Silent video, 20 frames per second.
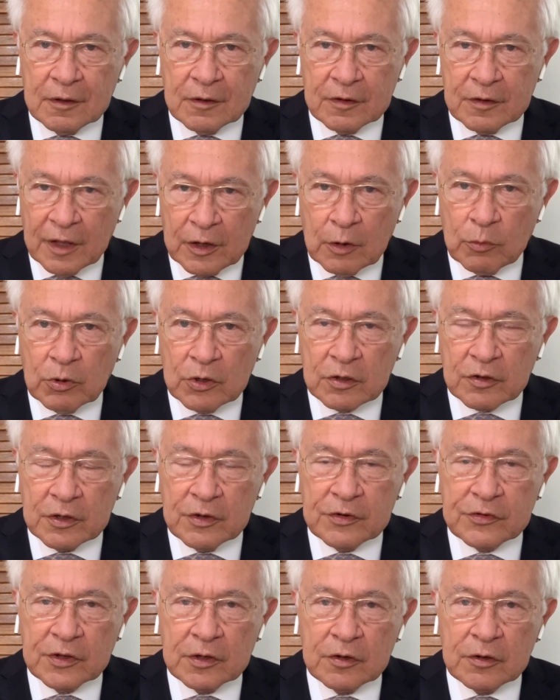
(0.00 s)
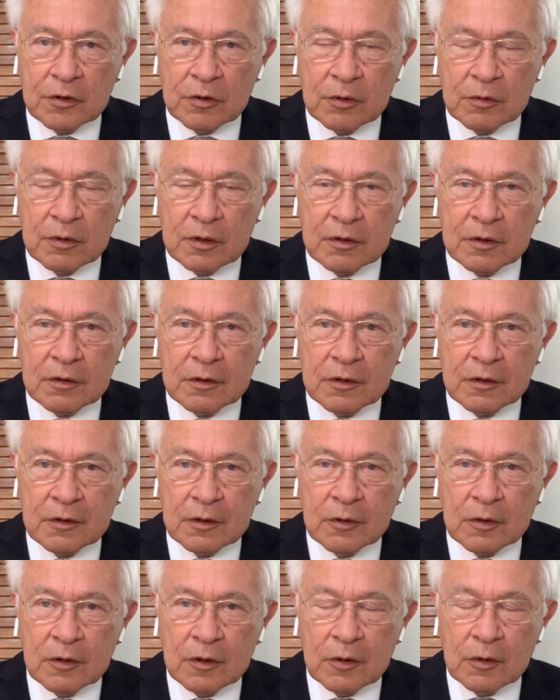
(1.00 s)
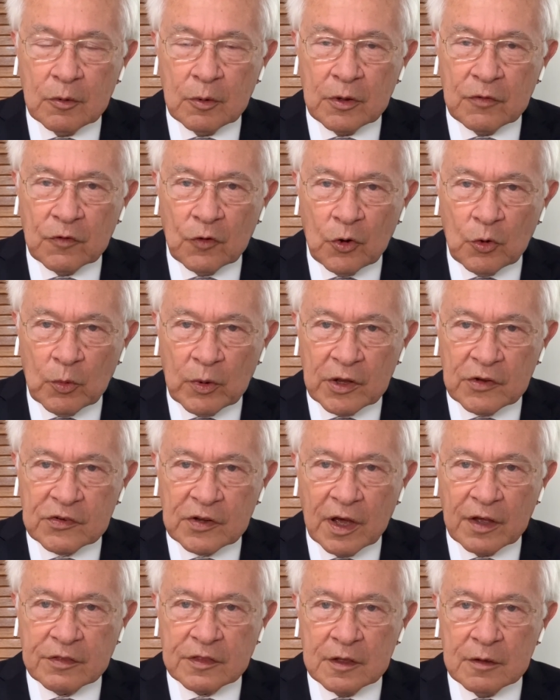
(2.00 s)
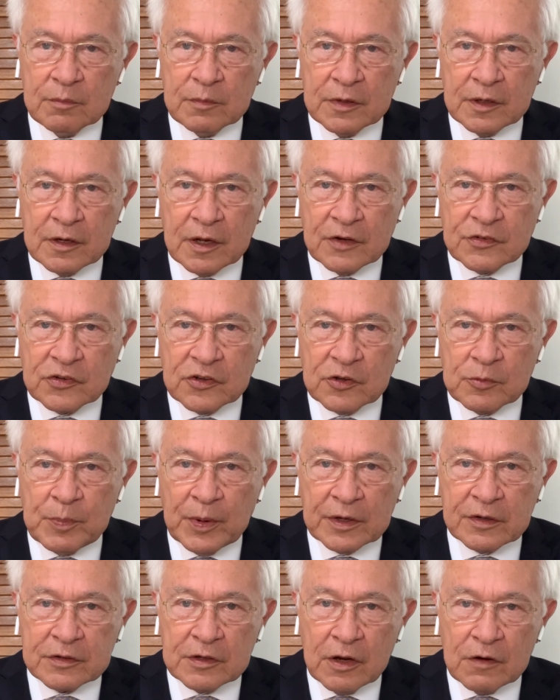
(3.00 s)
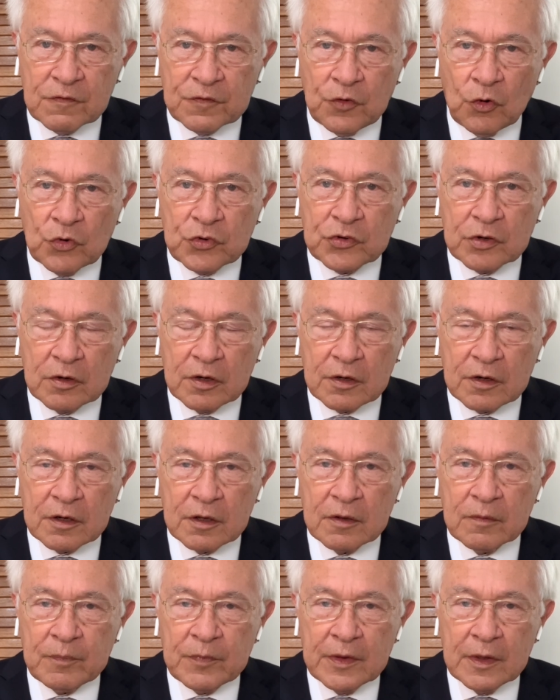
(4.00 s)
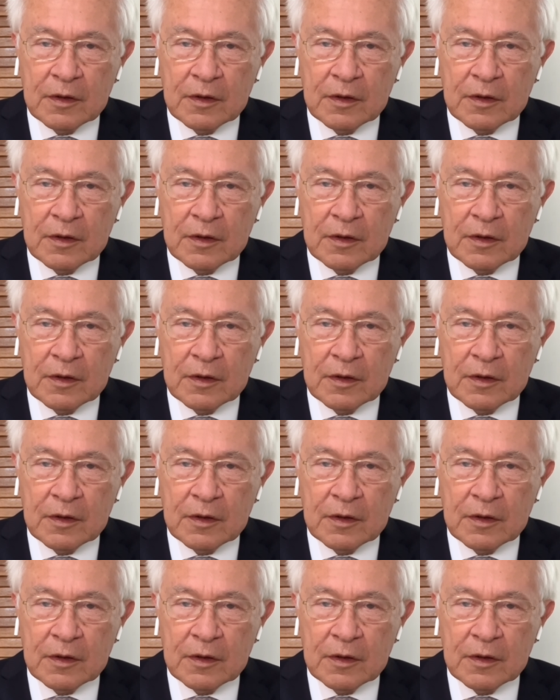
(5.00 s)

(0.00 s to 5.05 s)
they will continue. We've always had them, and I suspect, unfortunately,